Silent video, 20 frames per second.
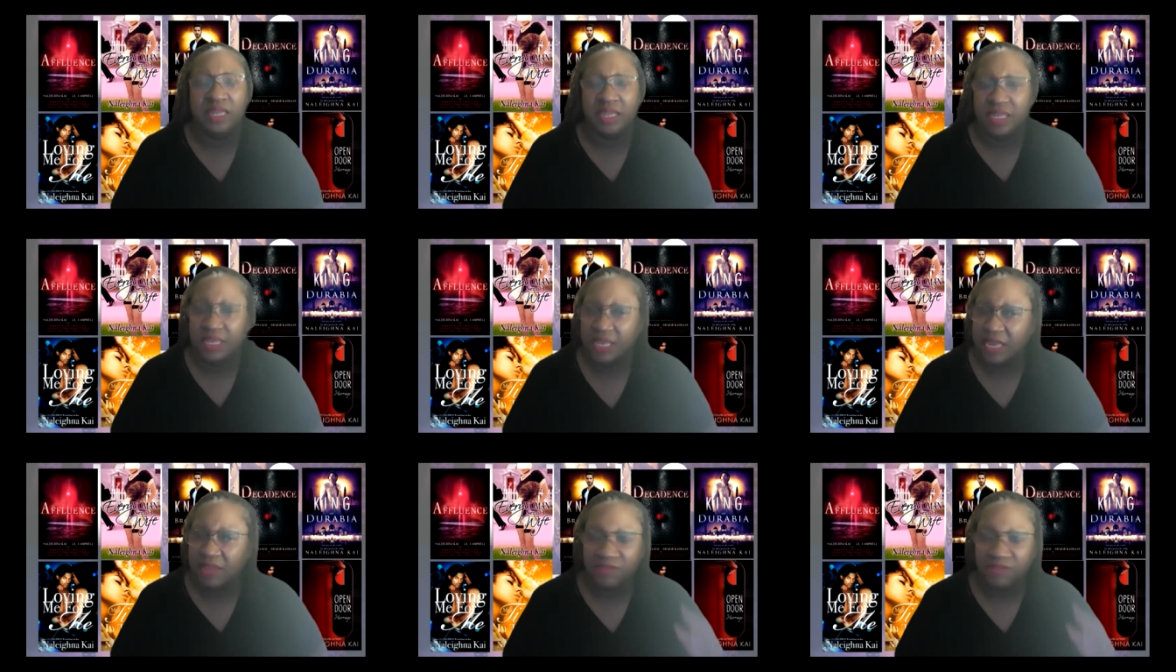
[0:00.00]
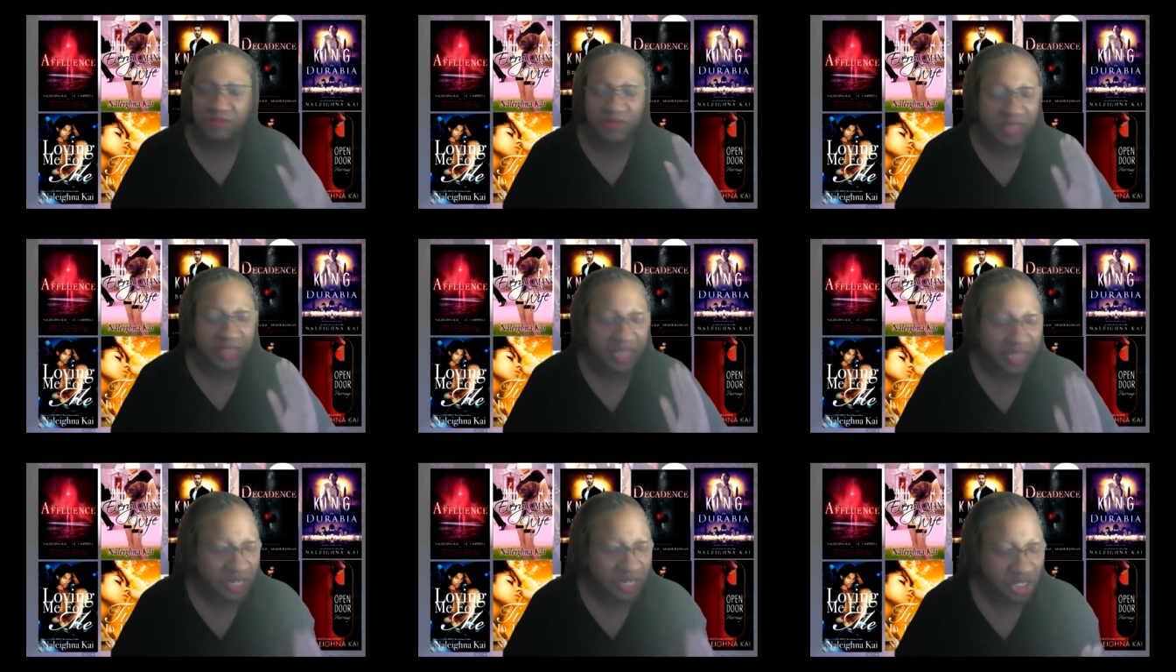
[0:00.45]
get
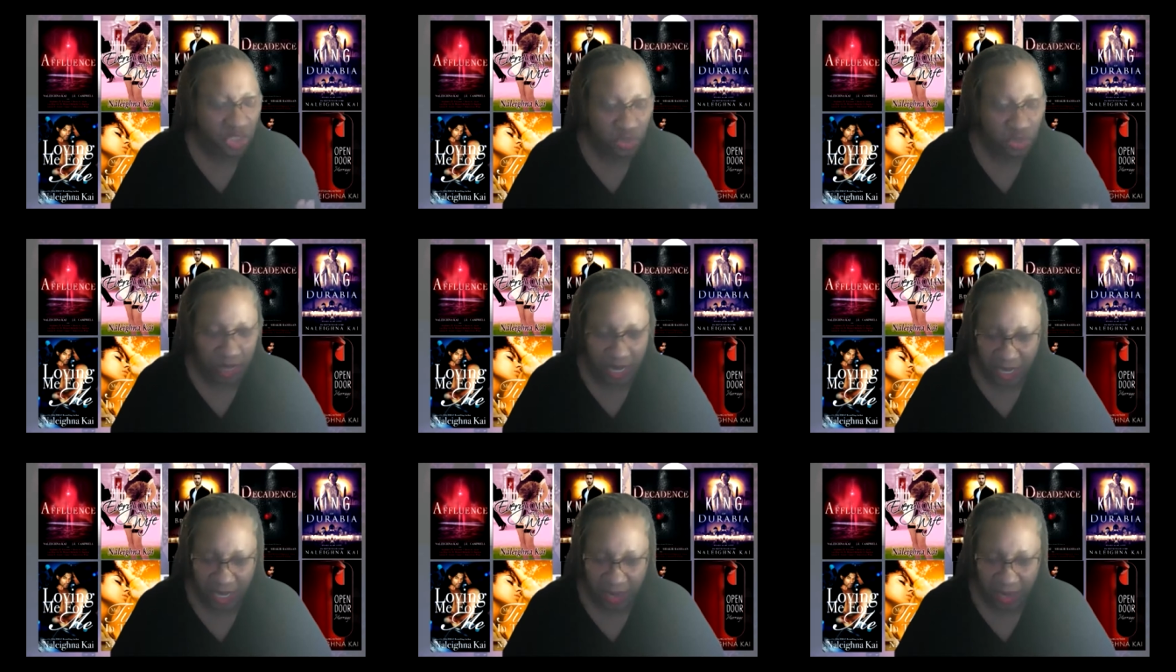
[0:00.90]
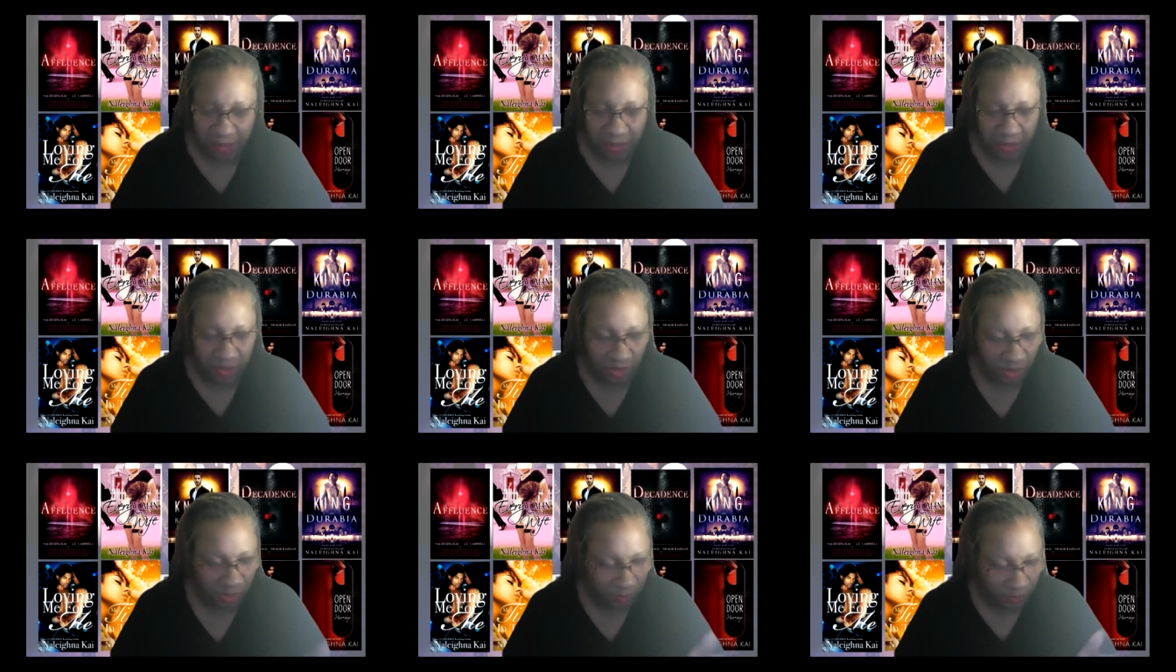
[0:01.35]
get a tribe
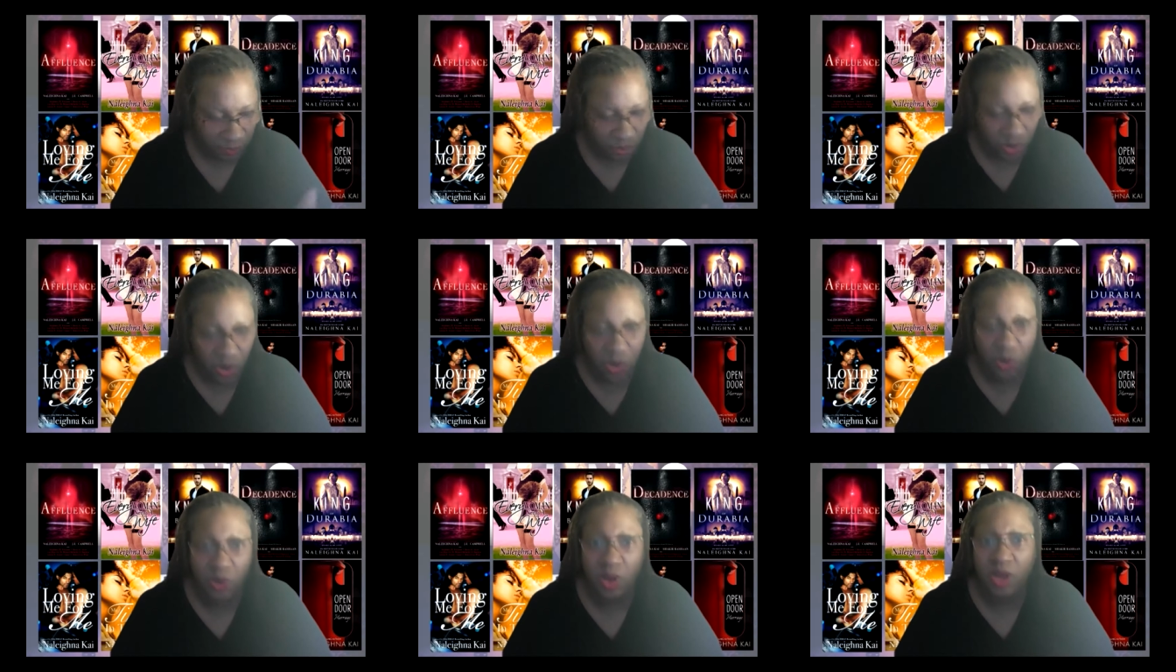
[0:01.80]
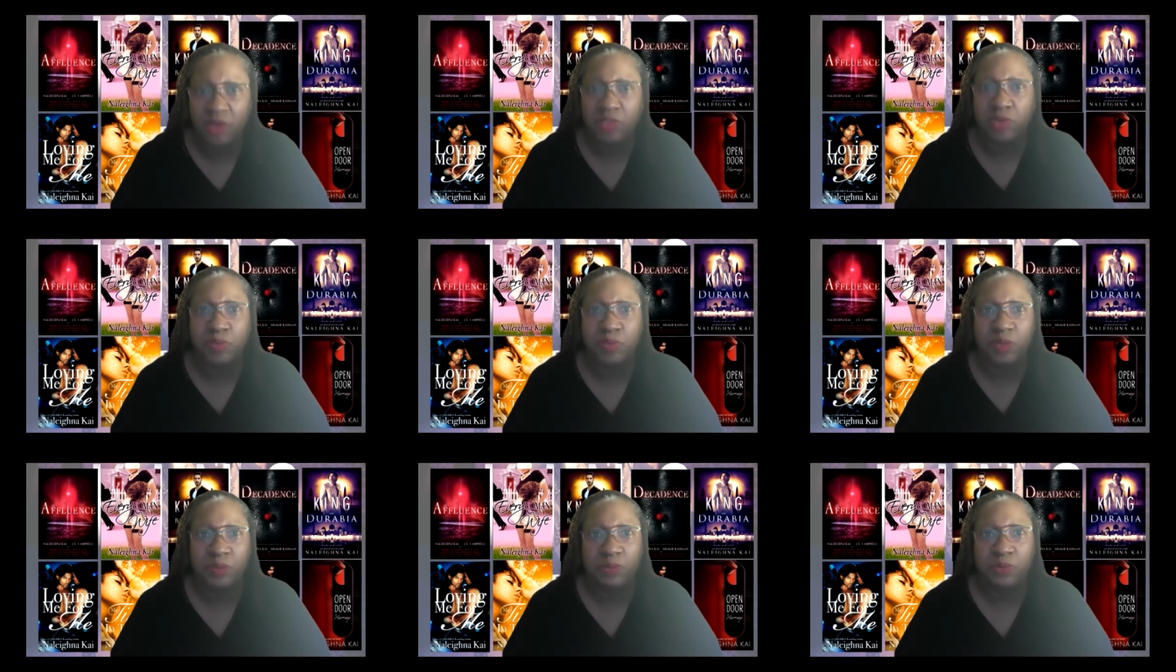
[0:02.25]
you know
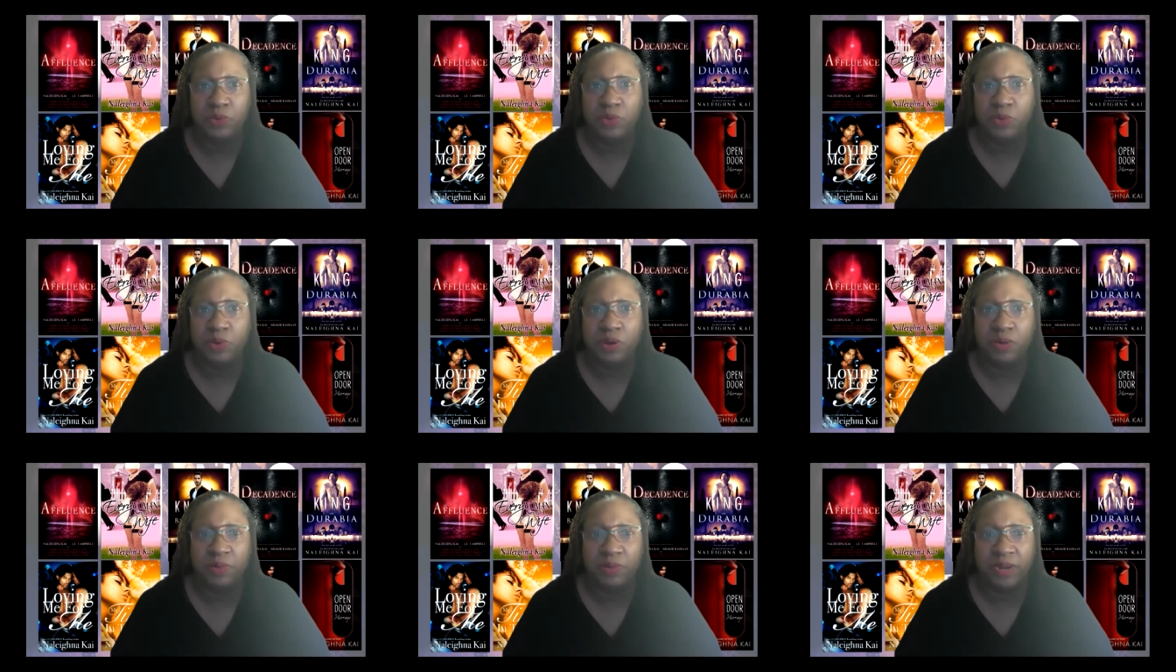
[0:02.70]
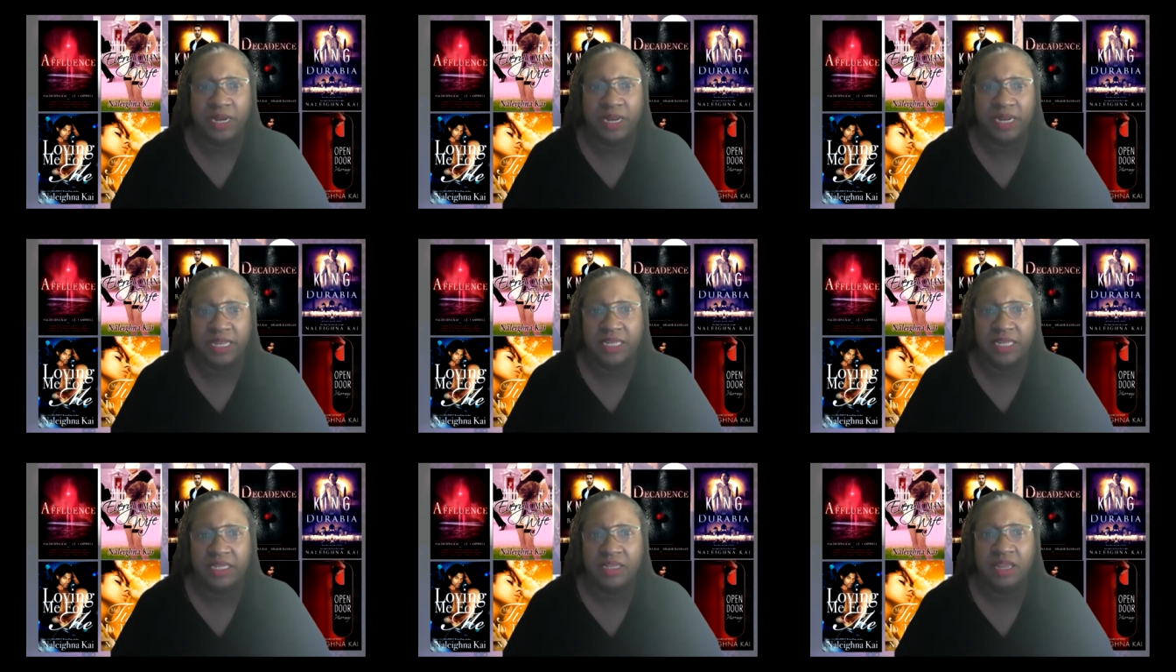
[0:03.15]
other people who are
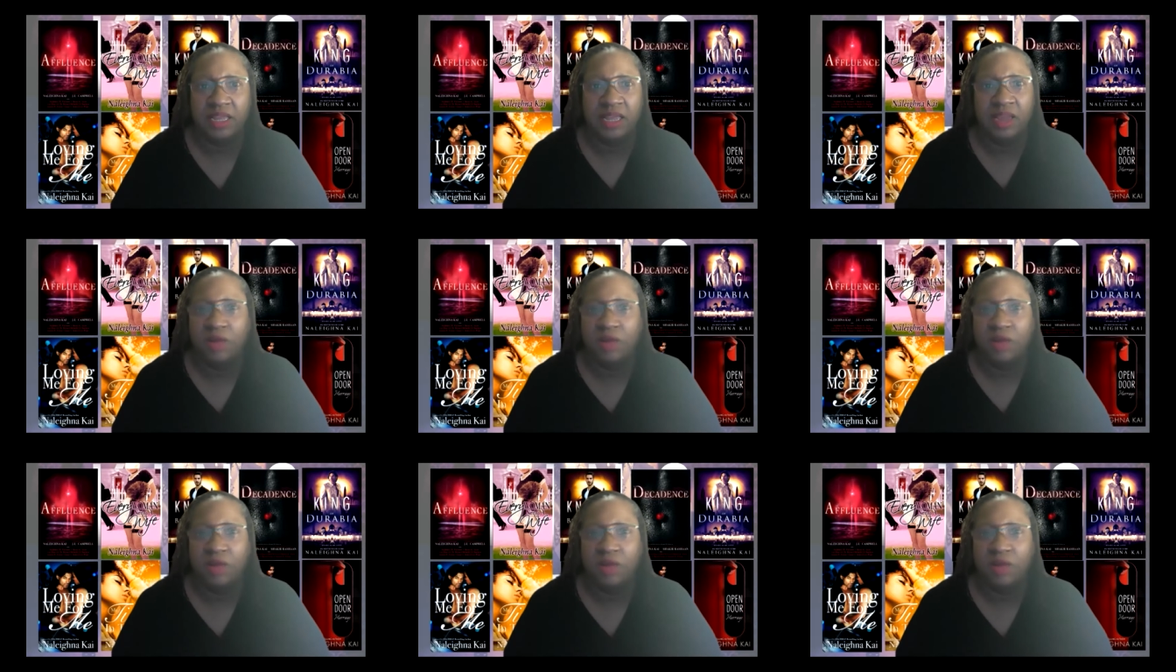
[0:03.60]
writing